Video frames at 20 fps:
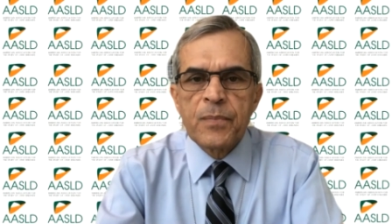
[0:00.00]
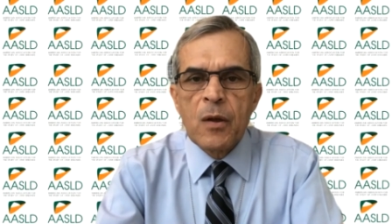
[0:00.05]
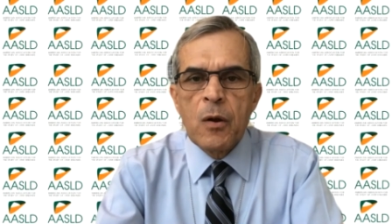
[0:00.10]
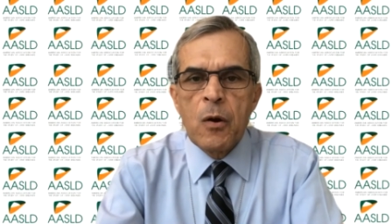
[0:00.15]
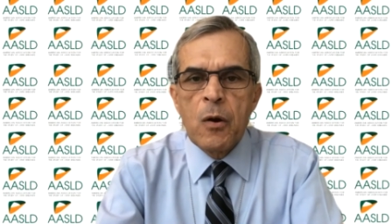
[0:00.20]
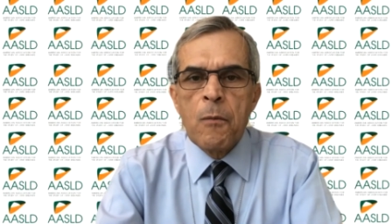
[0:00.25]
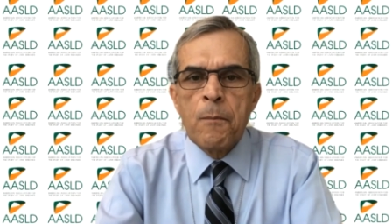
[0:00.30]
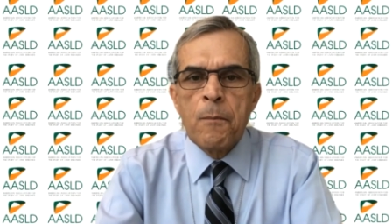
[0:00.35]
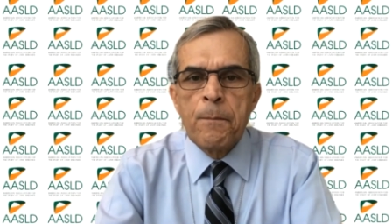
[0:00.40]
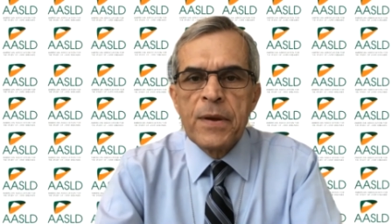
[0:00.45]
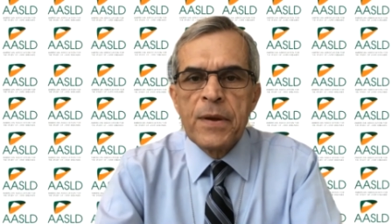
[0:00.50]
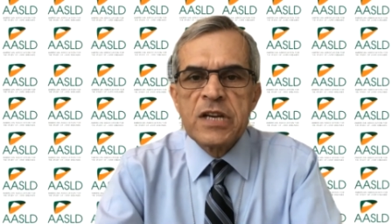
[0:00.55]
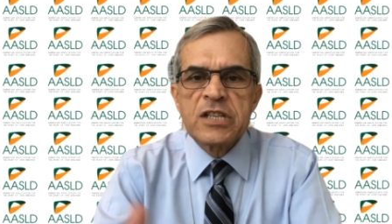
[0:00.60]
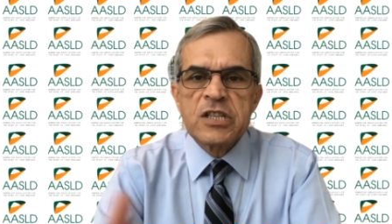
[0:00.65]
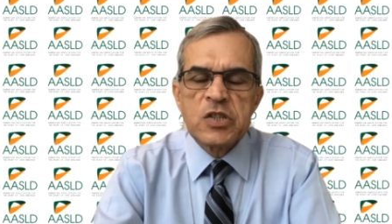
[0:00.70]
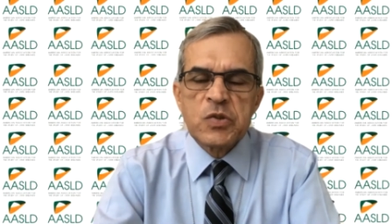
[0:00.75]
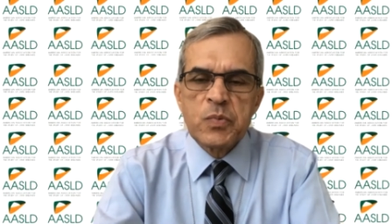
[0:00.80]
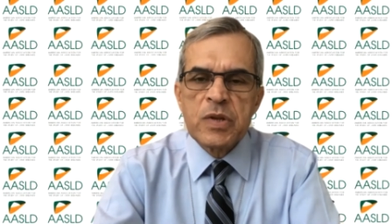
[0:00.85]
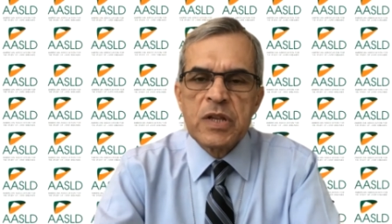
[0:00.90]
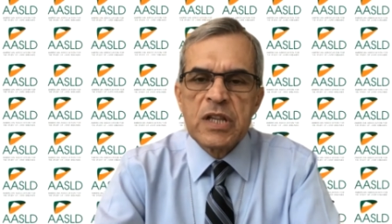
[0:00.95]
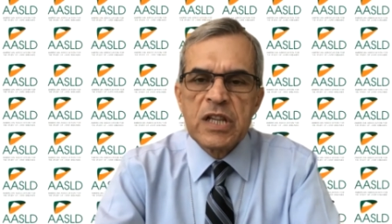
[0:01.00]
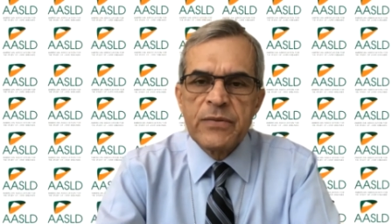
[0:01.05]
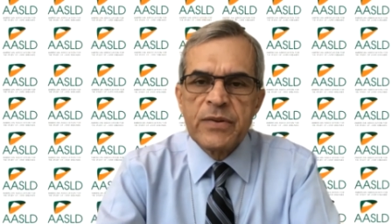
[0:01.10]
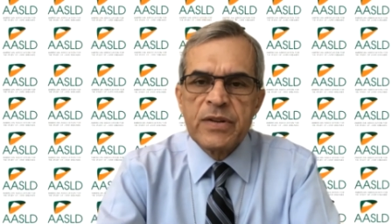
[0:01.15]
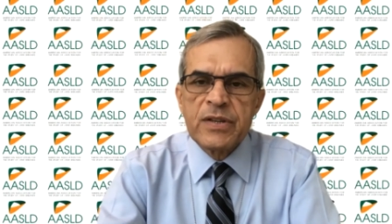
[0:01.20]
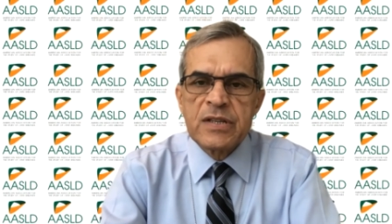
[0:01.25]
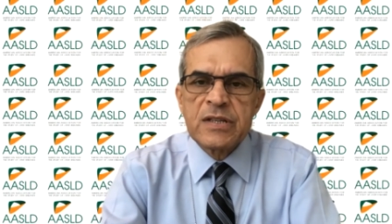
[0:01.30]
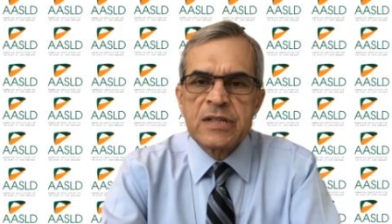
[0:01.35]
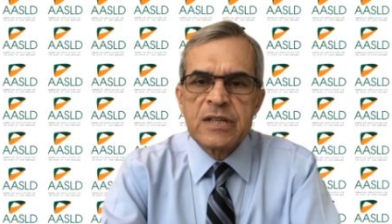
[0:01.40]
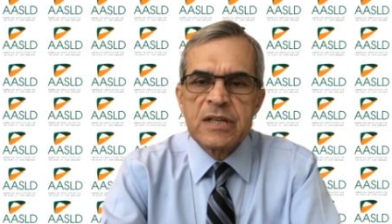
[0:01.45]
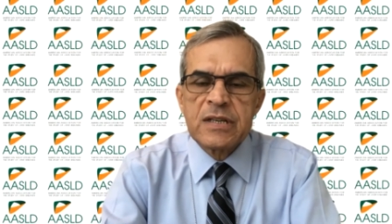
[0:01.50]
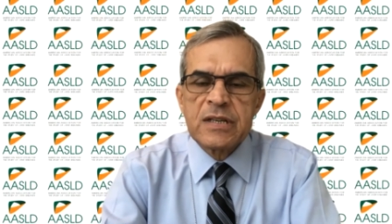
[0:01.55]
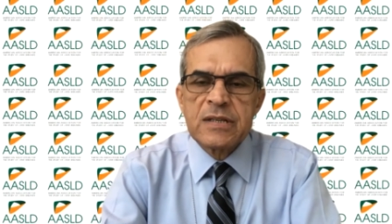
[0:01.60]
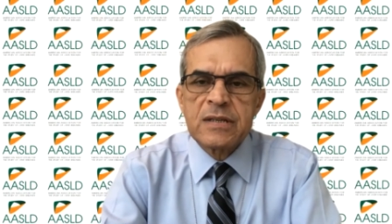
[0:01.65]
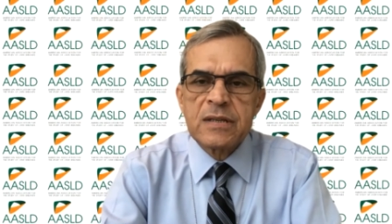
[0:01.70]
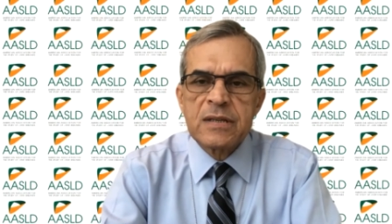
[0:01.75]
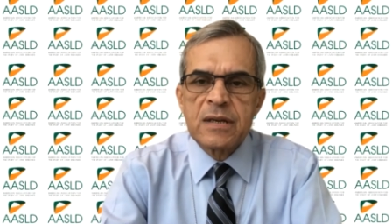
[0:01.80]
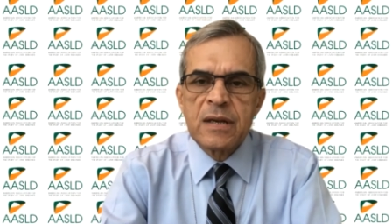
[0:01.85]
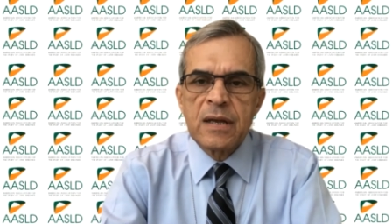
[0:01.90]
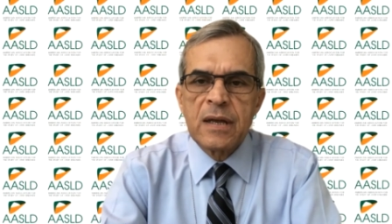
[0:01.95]
on patients with liver disease
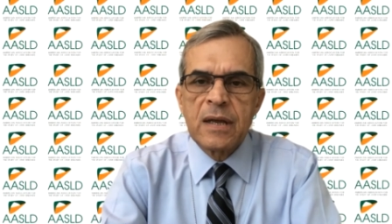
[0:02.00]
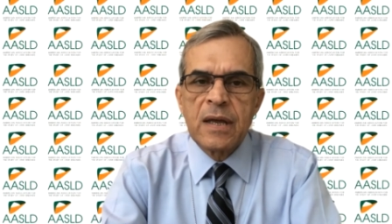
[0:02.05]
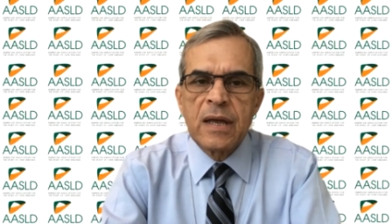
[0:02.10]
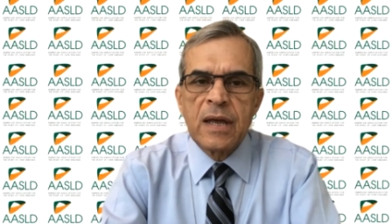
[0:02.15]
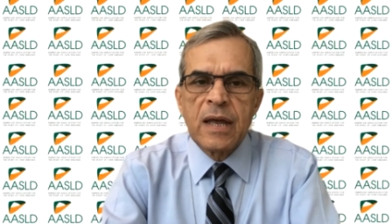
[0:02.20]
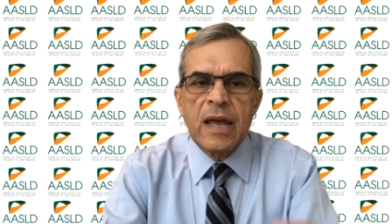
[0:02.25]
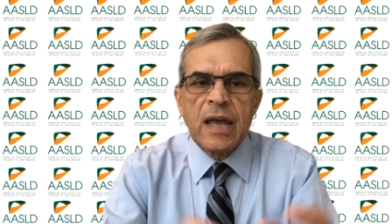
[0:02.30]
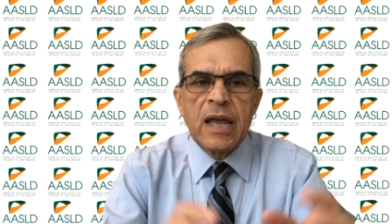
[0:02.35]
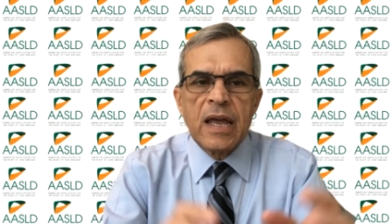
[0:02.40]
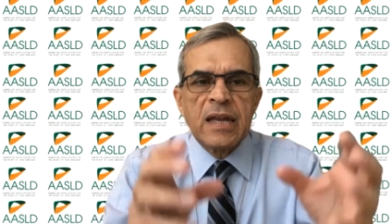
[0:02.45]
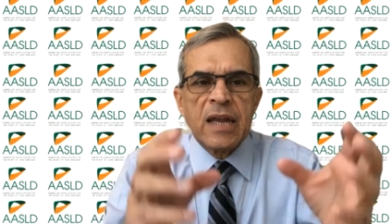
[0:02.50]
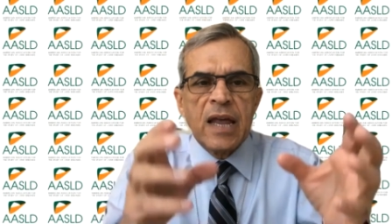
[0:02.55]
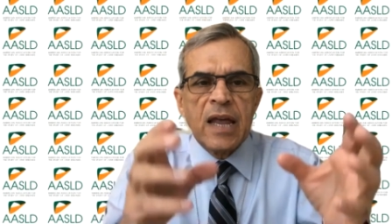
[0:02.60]
in